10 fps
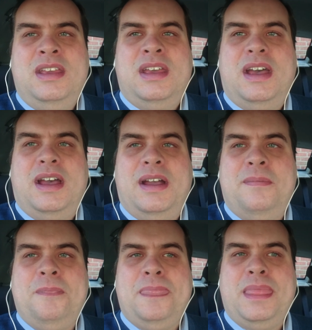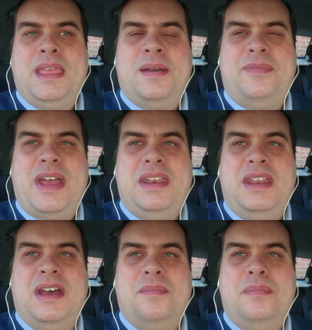And
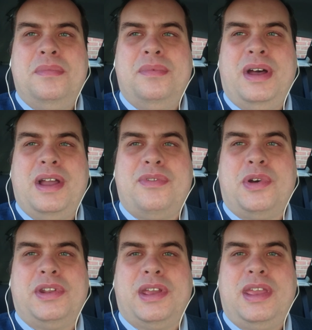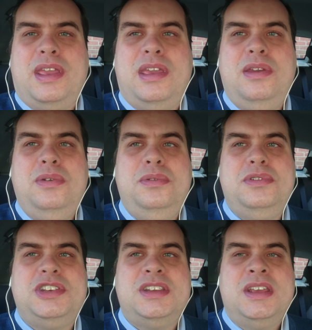then I've got a
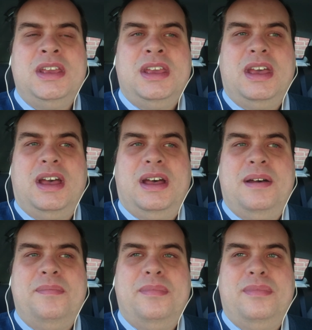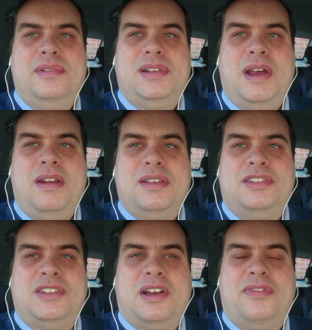huge load of
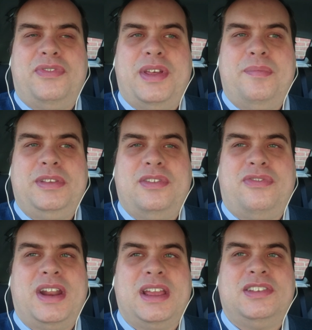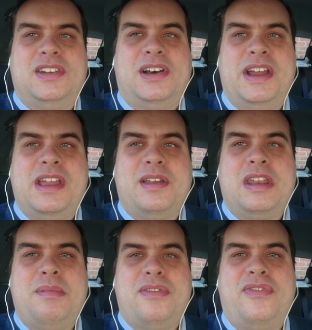stuff that Mr. Franks and I are
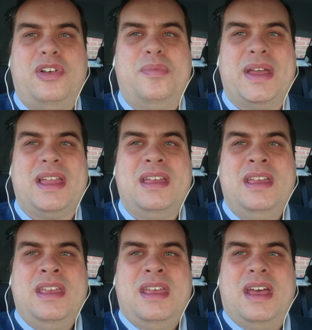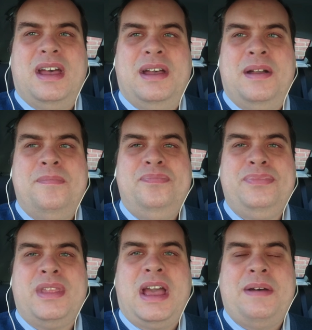going to be filming
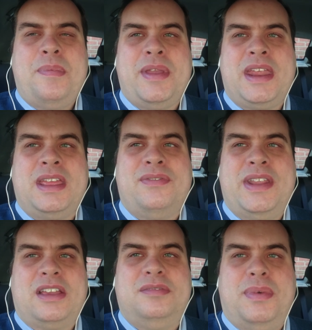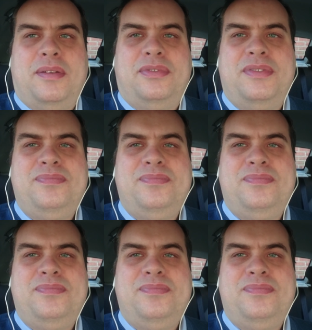at the beginning of next month.